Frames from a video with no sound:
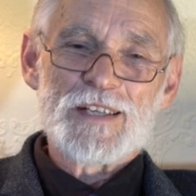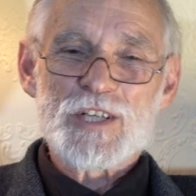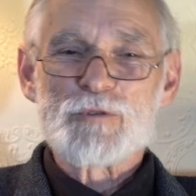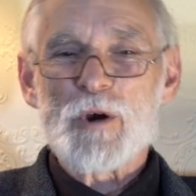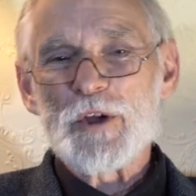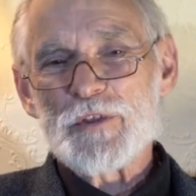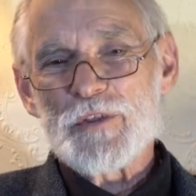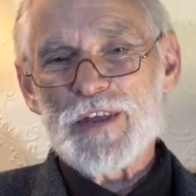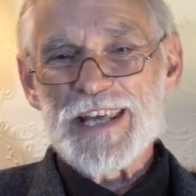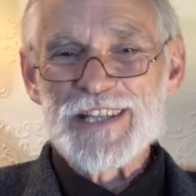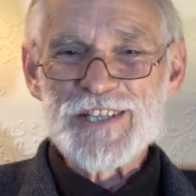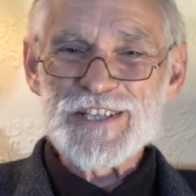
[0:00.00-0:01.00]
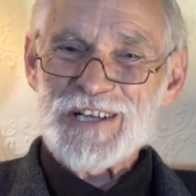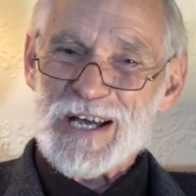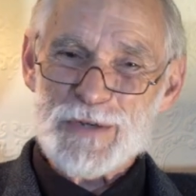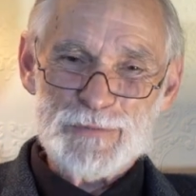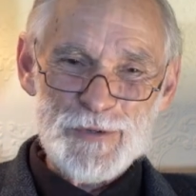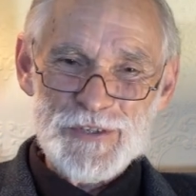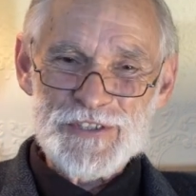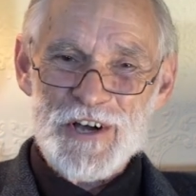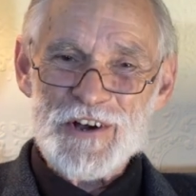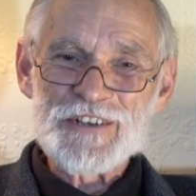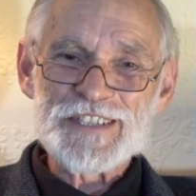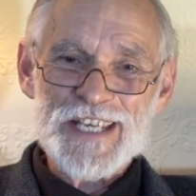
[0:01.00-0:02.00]
To quote the insightful
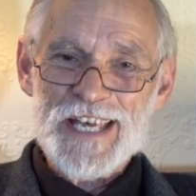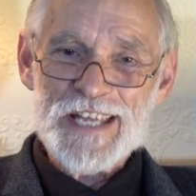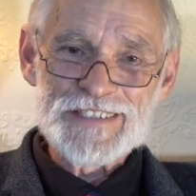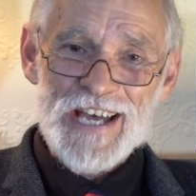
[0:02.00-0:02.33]
Dr.